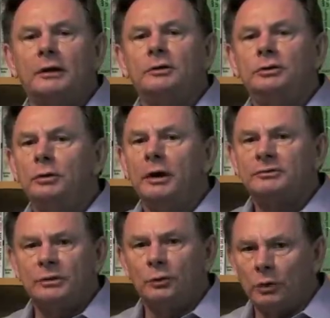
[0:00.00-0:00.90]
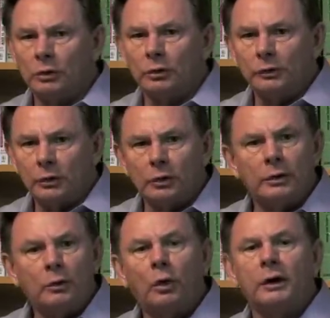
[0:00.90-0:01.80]
U.S. and World
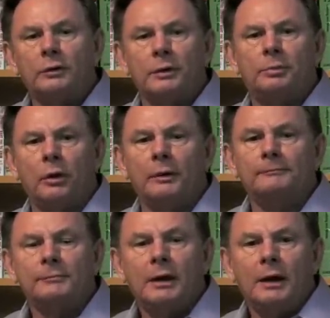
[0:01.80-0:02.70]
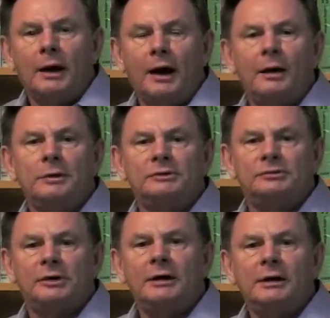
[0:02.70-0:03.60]
Early Warning Report. I've been
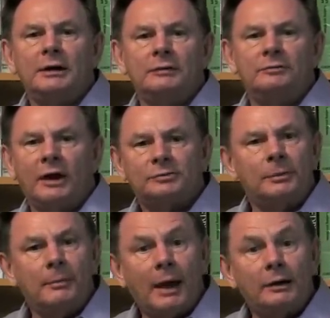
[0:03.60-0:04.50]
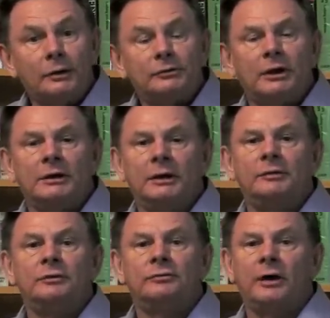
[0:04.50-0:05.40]
studying investment matters and
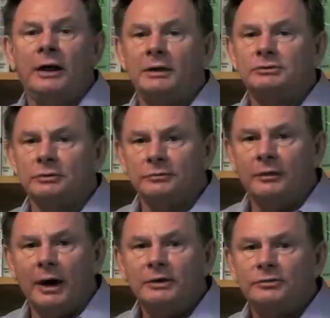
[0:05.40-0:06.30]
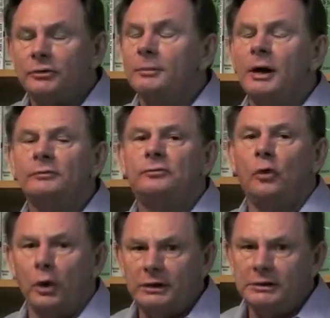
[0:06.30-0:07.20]
giving financial advice for about
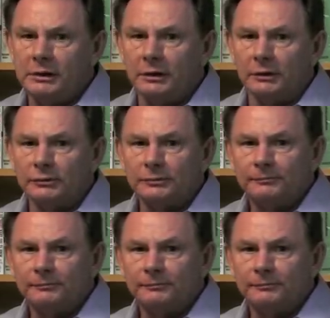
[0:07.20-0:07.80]
40 years.